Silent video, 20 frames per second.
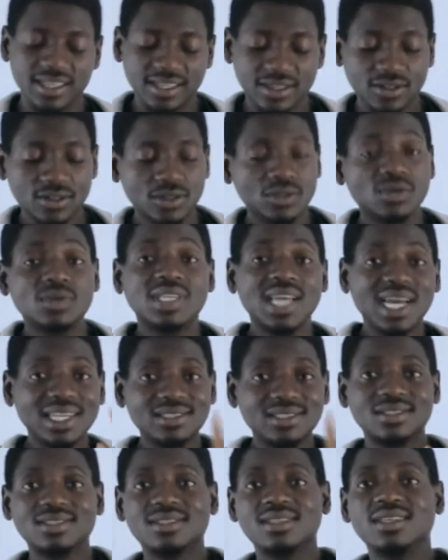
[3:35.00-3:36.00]
So that
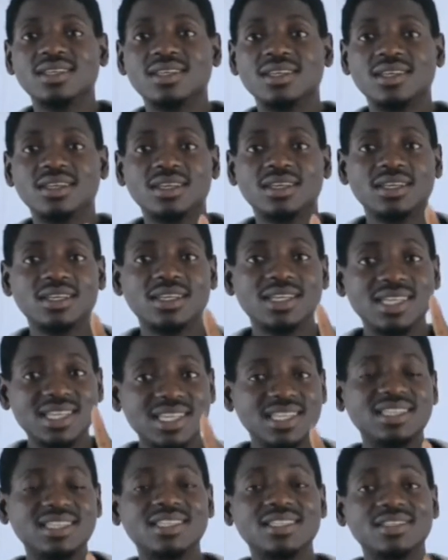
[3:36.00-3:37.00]

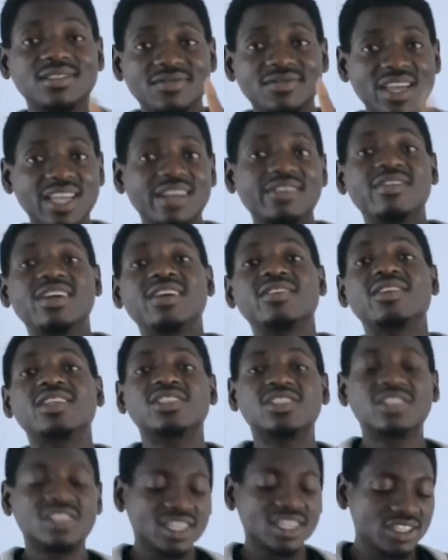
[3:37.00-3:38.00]
need is very
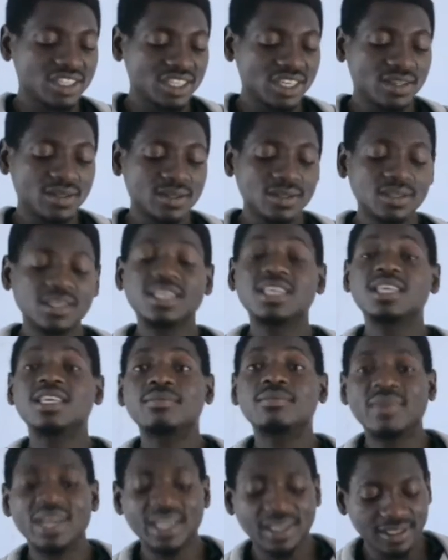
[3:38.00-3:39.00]
essential in
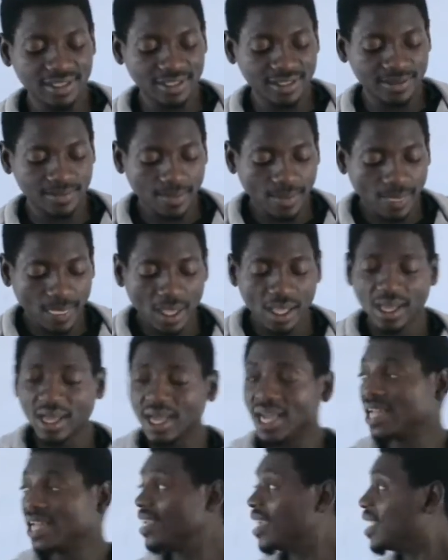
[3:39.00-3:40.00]
marketing.
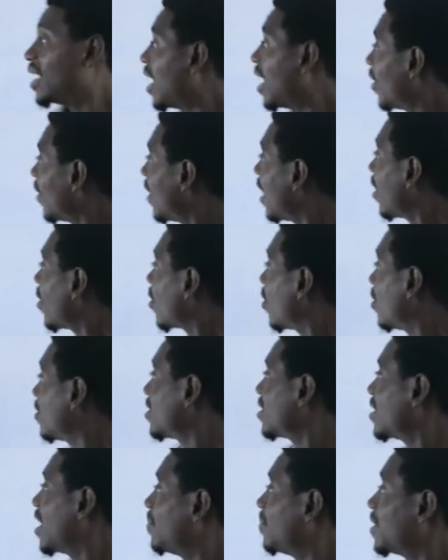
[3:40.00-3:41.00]
And then another
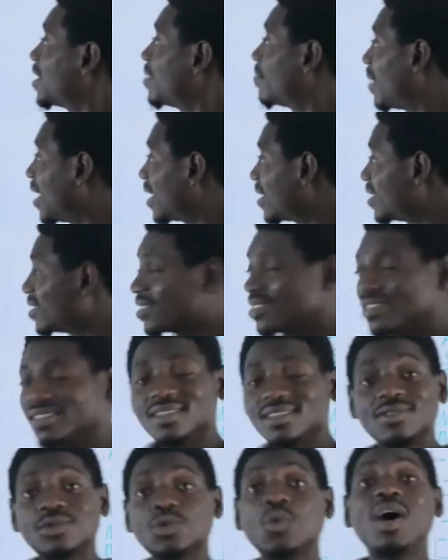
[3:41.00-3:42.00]
concept in marketing
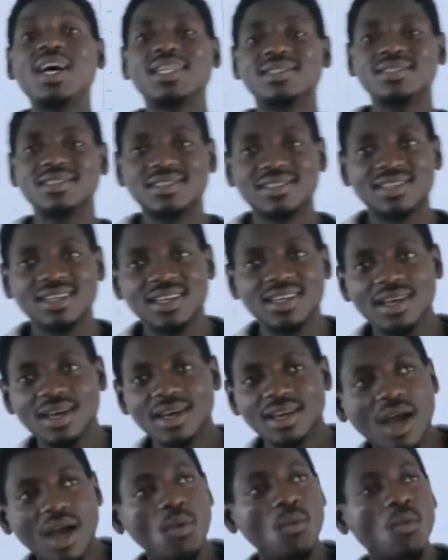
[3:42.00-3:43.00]
is want.
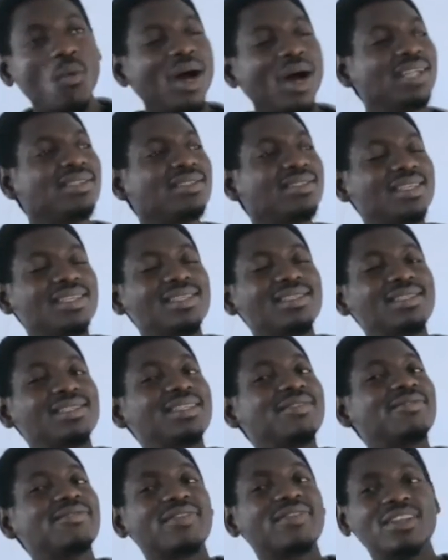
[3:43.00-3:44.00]
Now, want is
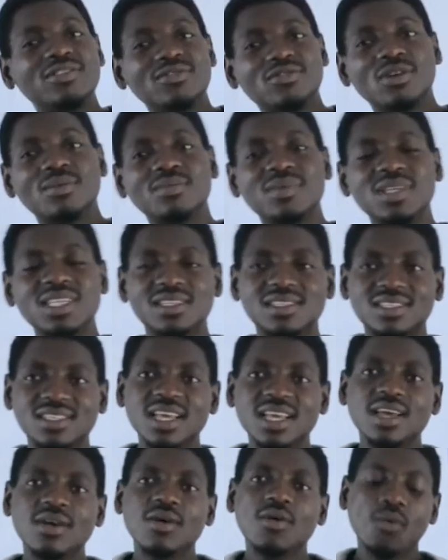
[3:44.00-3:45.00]
different from needs.
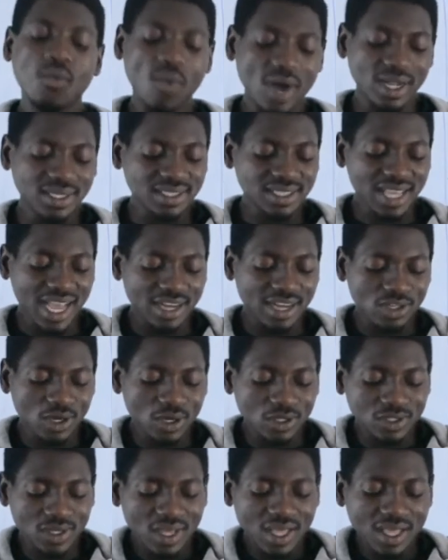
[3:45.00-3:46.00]
Wants are
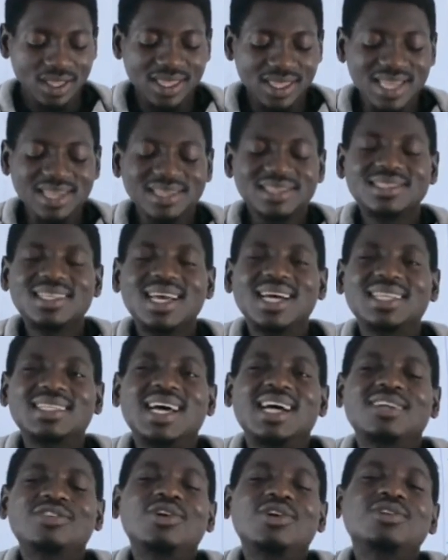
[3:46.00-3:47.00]
just things that
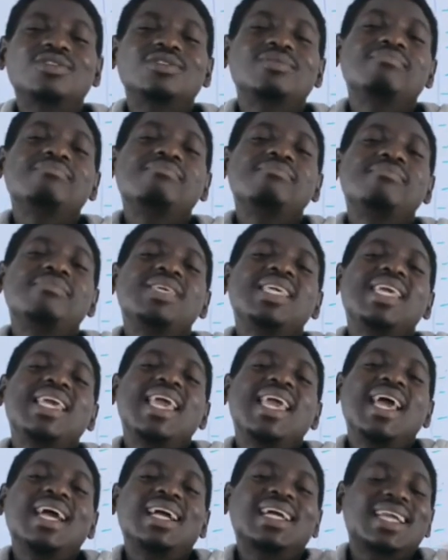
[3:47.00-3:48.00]
are just
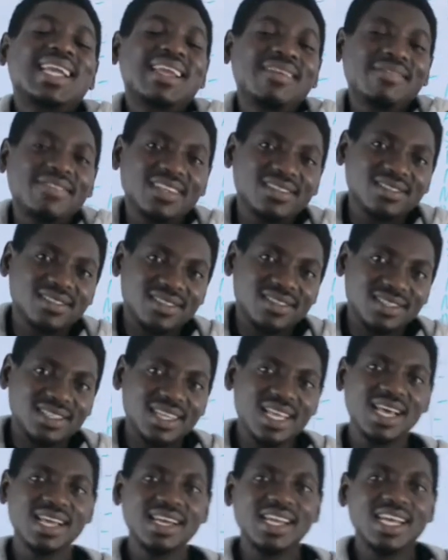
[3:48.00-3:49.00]
mere cravings.
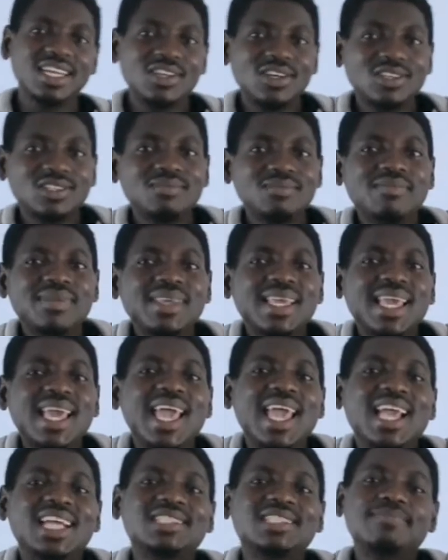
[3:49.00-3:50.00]
They are just mere
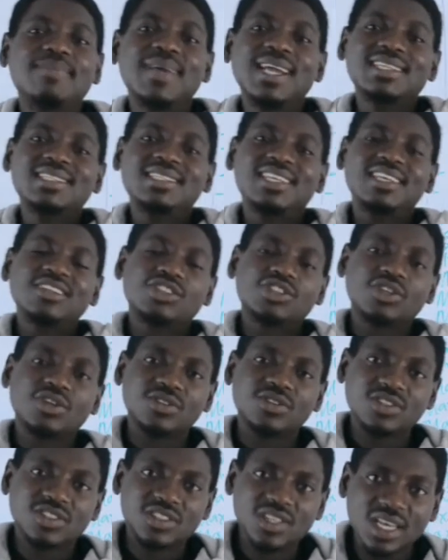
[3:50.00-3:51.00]

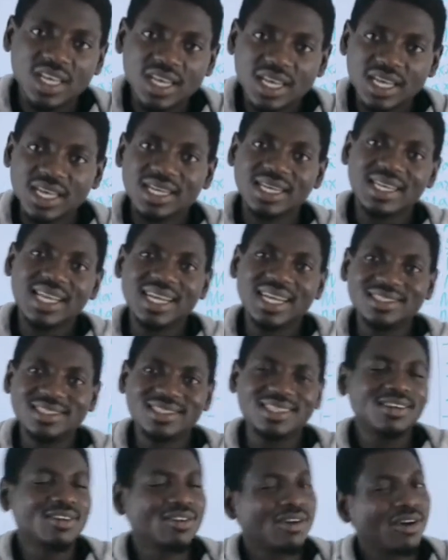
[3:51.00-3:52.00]
expectations that
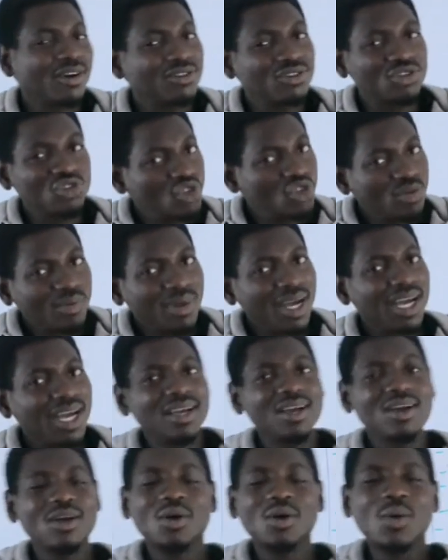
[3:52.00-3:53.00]
the consumer
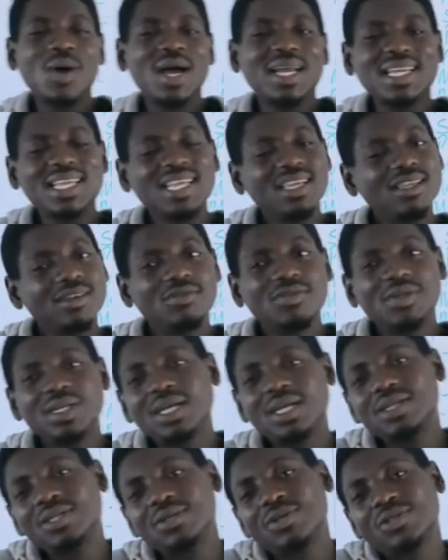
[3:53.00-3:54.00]
or an
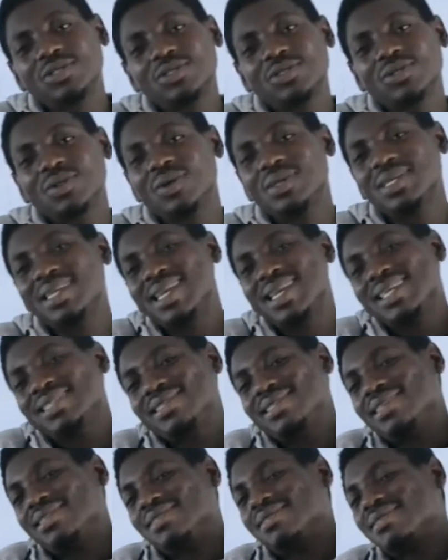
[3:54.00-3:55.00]
individual does not
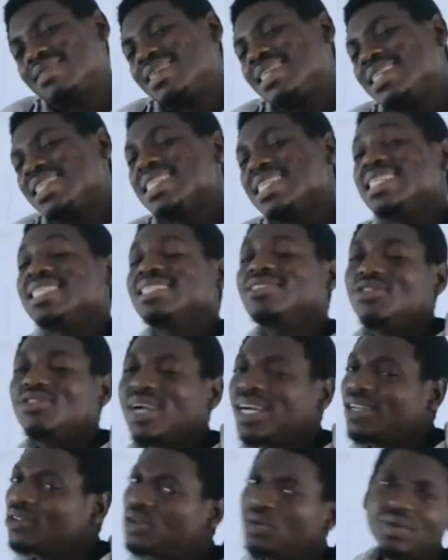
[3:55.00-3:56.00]
necessarily need. You can do